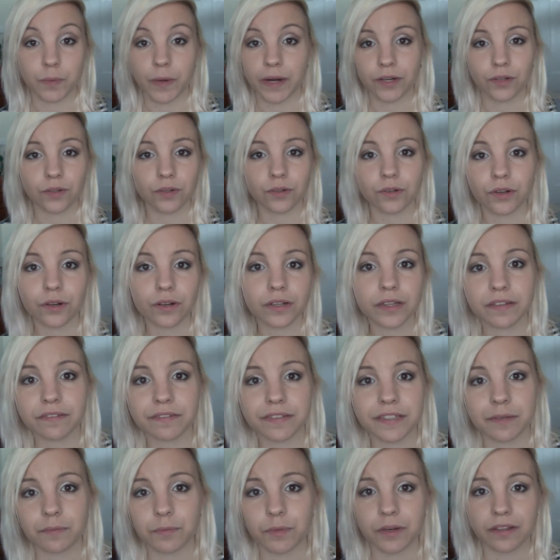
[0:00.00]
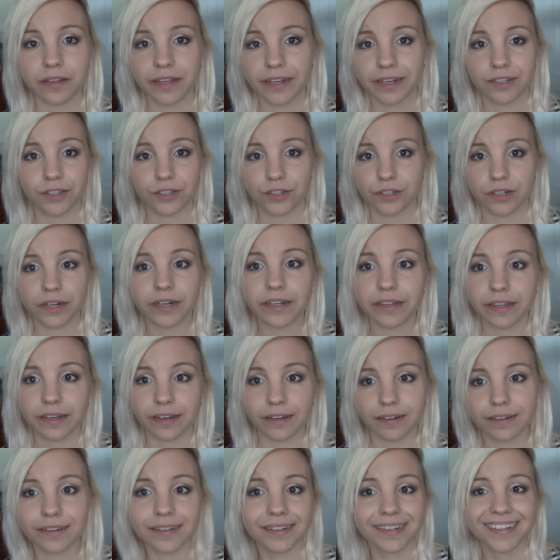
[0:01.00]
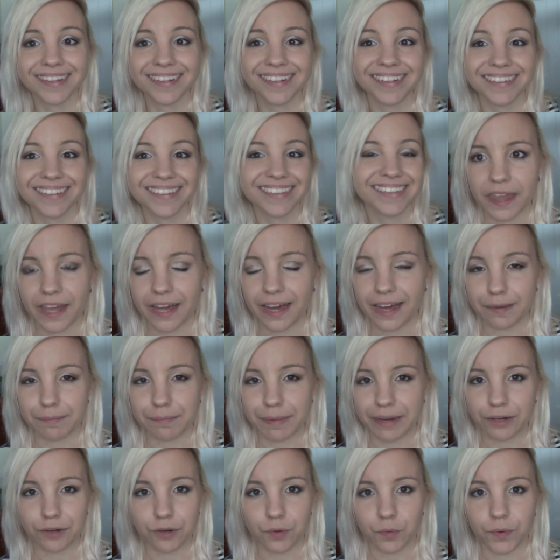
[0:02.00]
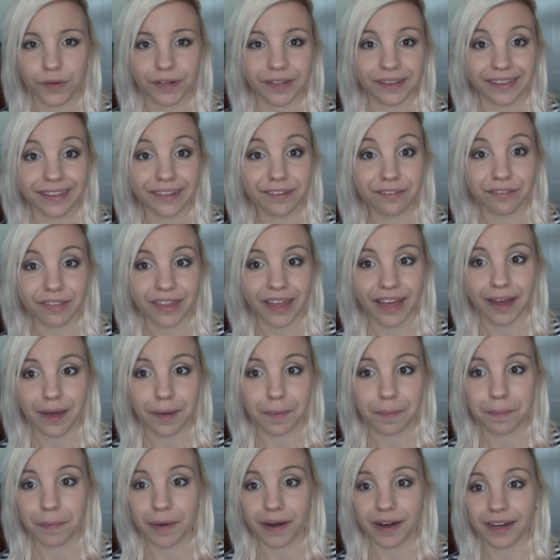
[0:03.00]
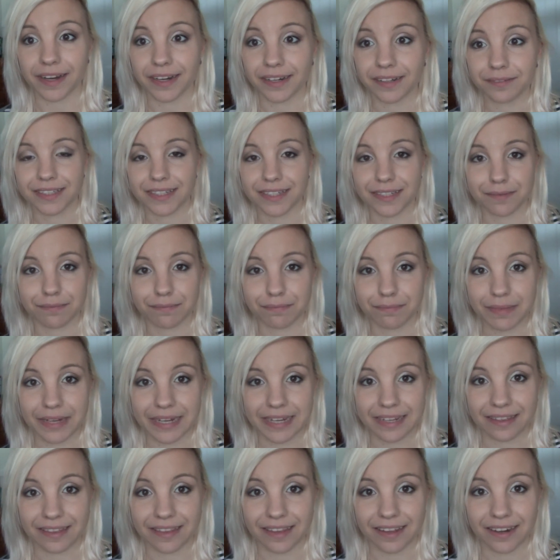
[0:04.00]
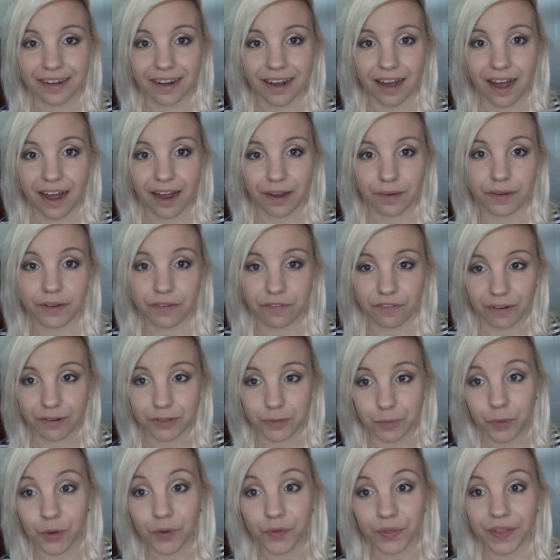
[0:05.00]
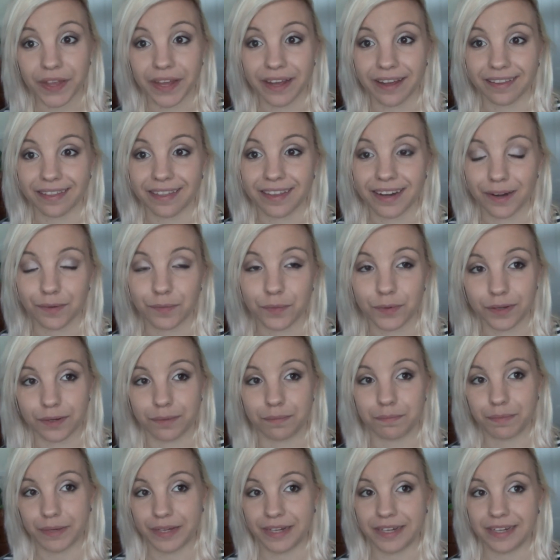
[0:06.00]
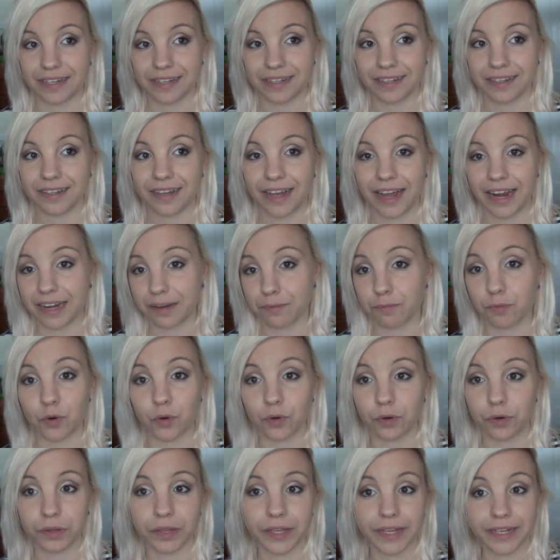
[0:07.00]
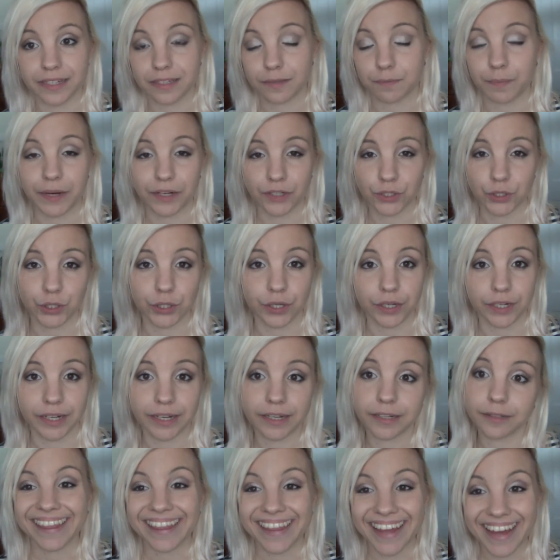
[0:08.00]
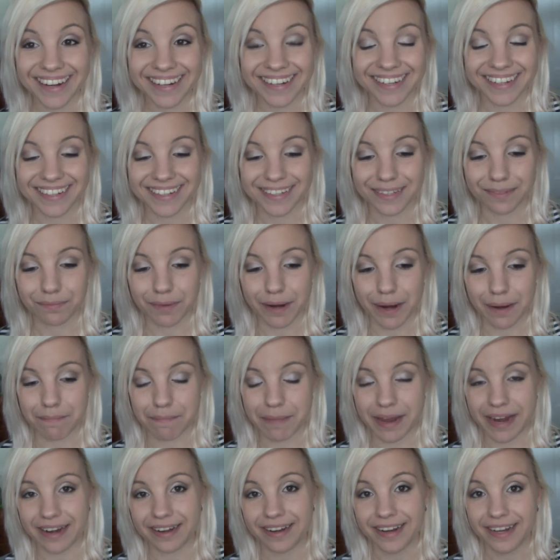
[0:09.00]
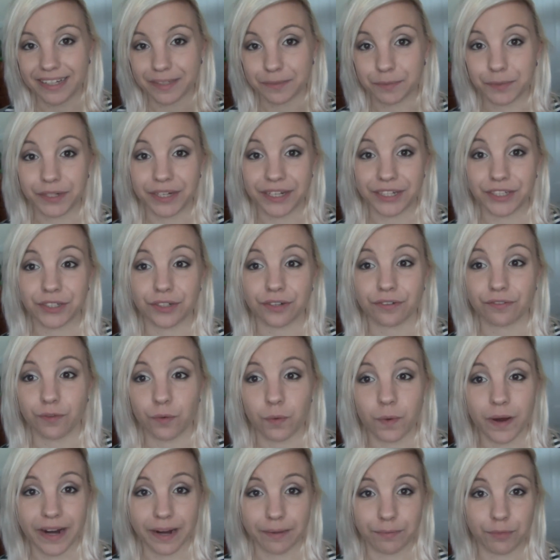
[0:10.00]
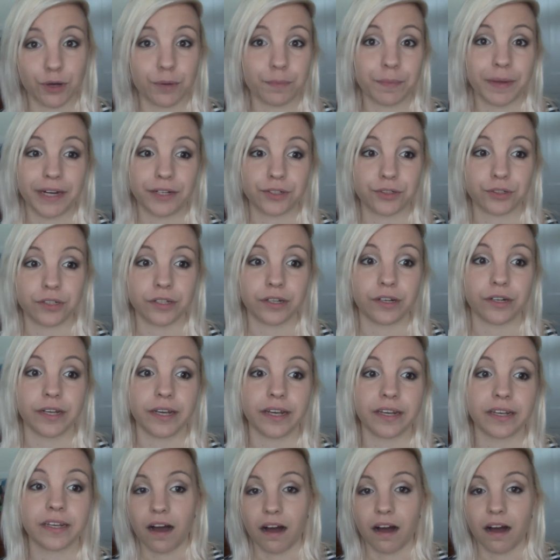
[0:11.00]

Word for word: Why don't you go live somewhere like Australia? I may not want to live there, but doesn't mean that I, if I was born there, that I wouldn't be any more or less patriotic. That is my main explanation for why I'm not patriotic.